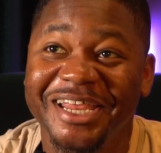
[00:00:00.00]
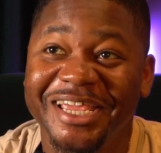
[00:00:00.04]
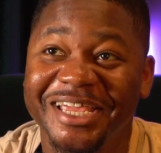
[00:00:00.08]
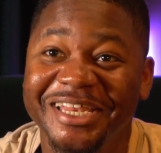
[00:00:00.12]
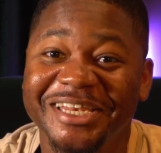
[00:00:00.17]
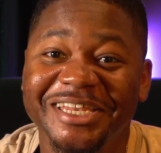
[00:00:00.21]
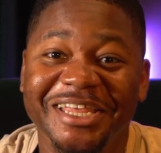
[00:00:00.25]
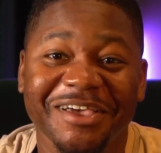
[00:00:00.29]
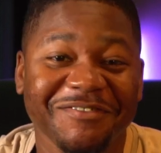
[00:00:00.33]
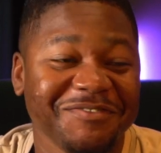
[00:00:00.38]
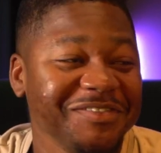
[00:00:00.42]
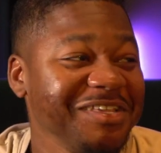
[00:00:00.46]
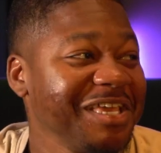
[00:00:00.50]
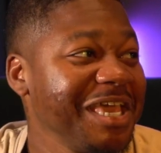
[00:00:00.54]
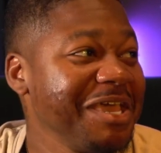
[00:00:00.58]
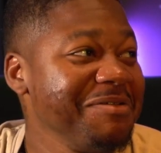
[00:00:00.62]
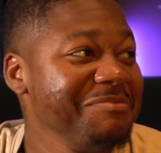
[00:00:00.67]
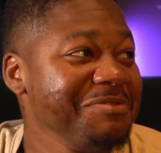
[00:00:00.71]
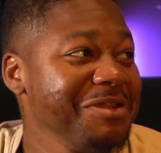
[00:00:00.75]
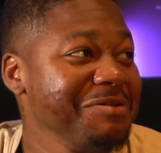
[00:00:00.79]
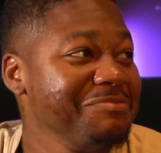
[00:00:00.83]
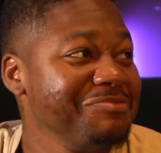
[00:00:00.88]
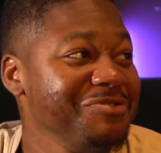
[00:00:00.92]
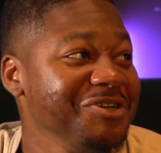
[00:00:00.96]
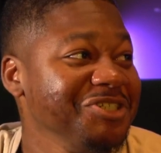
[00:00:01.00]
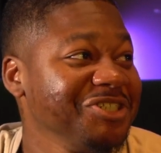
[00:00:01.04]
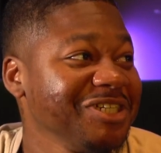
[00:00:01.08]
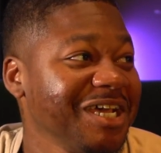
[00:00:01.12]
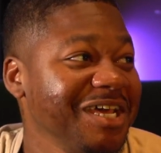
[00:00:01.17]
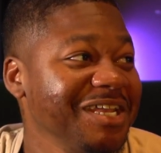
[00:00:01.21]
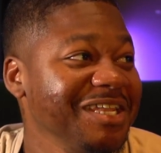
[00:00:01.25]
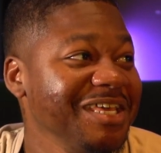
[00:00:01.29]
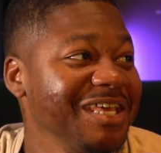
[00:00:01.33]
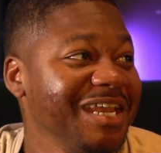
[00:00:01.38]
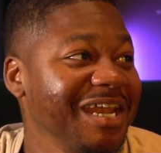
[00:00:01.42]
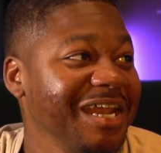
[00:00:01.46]
It definitely gave me the push
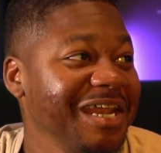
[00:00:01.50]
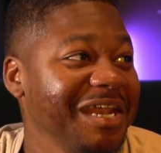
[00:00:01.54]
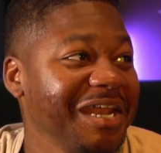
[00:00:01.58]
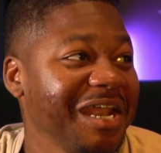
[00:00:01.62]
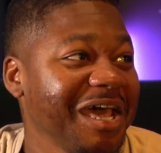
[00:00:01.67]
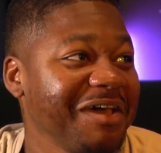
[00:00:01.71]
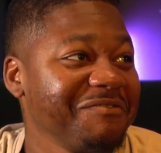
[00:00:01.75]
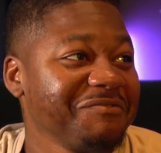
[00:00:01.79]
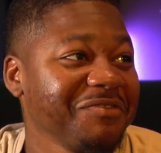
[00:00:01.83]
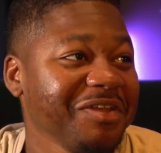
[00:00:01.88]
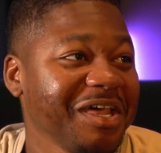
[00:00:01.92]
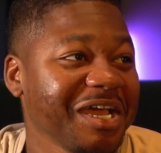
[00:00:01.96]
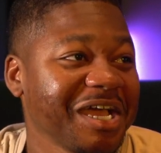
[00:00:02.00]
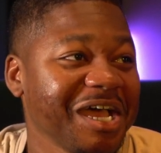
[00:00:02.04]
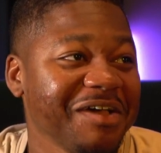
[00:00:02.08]
I needed, and I feel